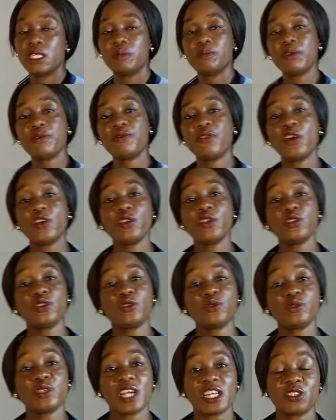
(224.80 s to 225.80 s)
Before you
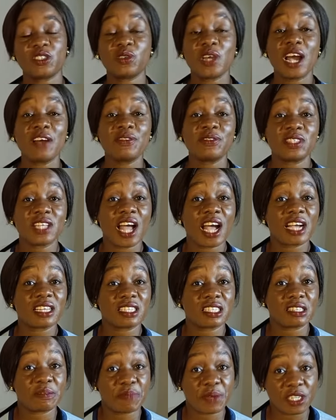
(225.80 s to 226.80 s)
do that, you have to
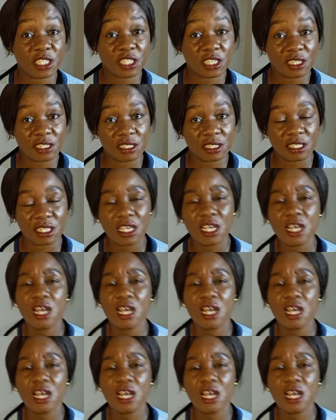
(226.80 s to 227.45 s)
ask the patient,